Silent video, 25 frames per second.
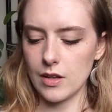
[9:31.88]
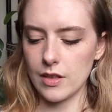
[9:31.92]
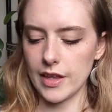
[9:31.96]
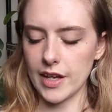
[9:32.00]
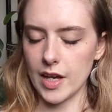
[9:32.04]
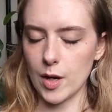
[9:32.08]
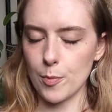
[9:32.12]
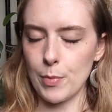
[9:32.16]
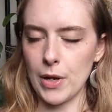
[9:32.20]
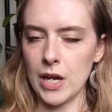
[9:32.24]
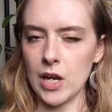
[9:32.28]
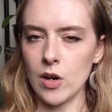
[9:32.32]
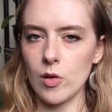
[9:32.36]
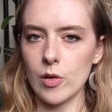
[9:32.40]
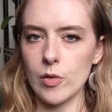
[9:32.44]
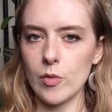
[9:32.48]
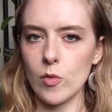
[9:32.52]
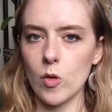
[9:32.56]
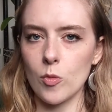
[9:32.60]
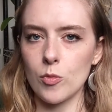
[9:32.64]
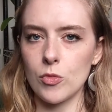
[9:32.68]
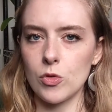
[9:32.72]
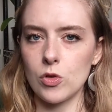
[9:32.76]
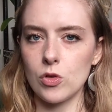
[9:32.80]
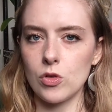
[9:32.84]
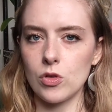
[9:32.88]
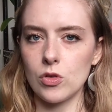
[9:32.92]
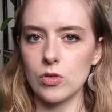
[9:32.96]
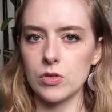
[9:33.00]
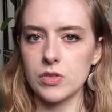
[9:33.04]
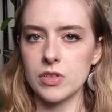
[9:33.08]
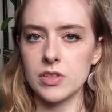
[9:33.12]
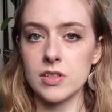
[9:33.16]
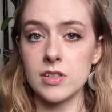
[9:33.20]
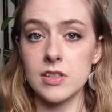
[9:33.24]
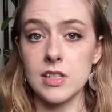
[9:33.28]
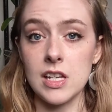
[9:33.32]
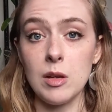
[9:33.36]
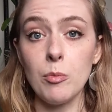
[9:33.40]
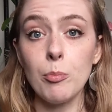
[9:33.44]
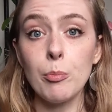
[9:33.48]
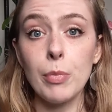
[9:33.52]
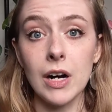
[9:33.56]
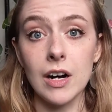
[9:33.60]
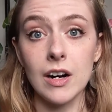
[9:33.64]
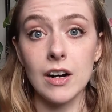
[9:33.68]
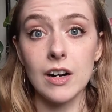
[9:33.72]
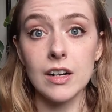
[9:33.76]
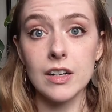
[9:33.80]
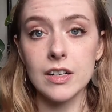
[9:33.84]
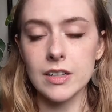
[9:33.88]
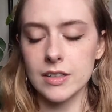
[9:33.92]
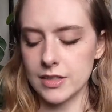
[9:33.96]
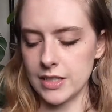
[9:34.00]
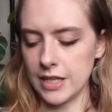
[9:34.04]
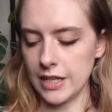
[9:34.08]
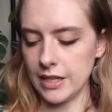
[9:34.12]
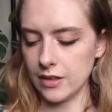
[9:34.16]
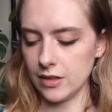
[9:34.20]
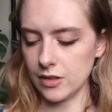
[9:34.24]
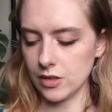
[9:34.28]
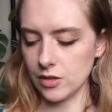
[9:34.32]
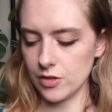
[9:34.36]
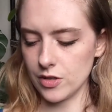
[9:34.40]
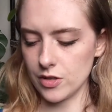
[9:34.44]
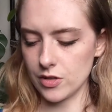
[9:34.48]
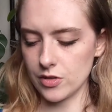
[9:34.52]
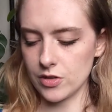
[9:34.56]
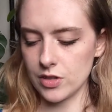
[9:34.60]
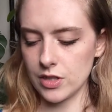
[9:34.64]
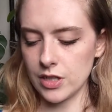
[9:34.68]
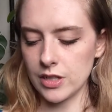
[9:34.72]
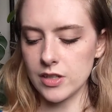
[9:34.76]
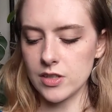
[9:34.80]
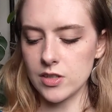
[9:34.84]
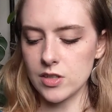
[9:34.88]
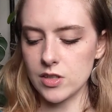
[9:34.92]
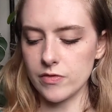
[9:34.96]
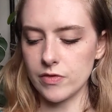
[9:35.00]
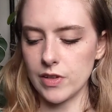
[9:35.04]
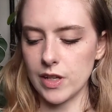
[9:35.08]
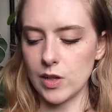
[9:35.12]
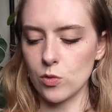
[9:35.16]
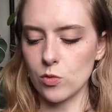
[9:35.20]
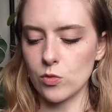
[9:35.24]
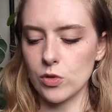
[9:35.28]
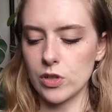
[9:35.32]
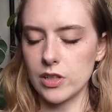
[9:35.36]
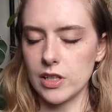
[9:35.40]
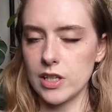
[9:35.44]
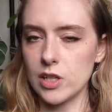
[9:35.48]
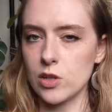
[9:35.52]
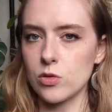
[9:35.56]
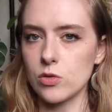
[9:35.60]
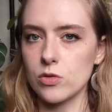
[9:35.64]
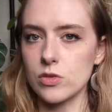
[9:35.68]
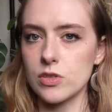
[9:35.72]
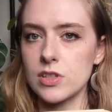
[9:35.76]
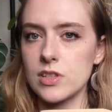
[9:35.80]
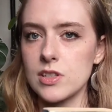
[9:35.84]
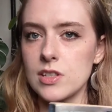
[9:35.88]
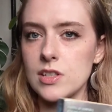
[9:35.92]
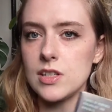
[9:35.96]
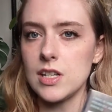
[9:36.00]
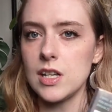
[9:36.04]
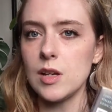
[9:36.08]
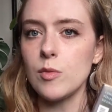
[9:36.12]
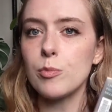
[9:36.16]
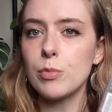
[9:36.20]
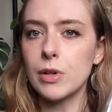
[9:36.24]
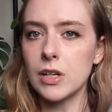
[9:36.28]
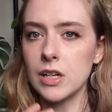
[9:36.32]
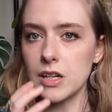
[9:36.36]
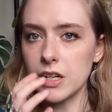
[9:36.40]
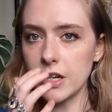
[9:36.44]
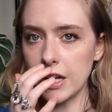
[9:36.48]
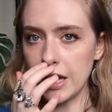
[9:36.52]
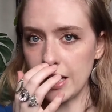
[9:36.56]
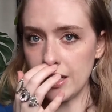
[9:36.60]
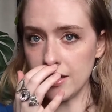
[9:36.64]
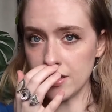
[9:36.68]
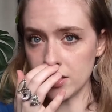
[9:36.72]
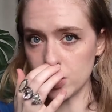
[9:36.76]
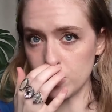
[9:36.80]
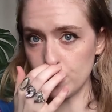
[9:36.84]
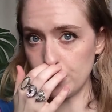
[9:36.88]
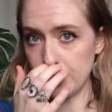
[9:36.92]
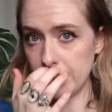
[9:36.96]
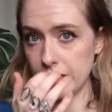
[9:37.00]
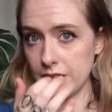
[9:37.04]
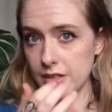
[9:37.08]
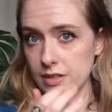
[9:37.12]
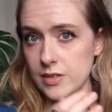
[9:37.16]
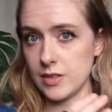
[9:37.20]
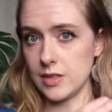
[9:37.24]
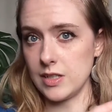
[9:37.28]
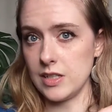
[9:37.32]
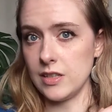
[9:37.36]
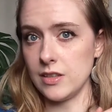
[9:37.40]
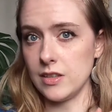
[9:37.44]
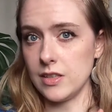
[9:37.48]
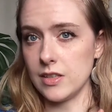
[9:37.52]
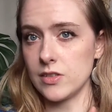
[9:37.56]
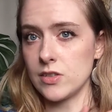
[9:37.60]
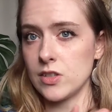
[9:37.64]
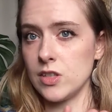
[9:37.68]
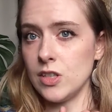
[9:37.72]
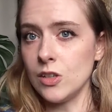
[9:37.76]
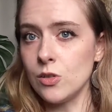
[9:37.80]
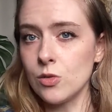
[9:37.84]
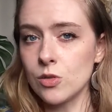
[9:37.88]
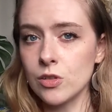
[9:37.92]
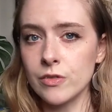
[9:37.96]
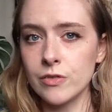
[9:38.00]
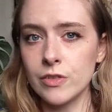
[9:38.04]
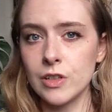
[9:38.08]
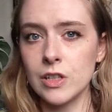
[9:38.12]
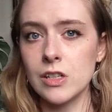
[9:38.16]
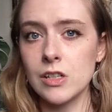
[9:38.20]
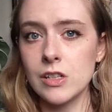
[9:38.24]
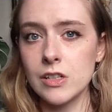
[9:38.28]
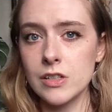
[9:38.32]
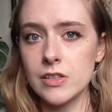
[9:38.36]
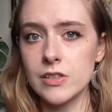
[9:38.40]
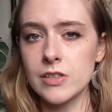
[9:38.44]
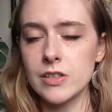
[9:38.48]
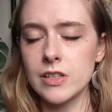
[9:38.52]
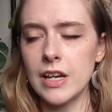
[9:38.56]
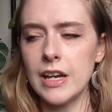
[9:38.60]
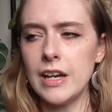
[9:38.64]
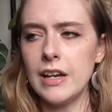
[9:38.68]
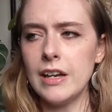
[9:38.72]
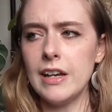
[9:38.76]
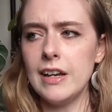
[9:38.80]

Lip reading: like a paranormal steampunk tale. There's tons of like really cool steampunk aspects in this universe.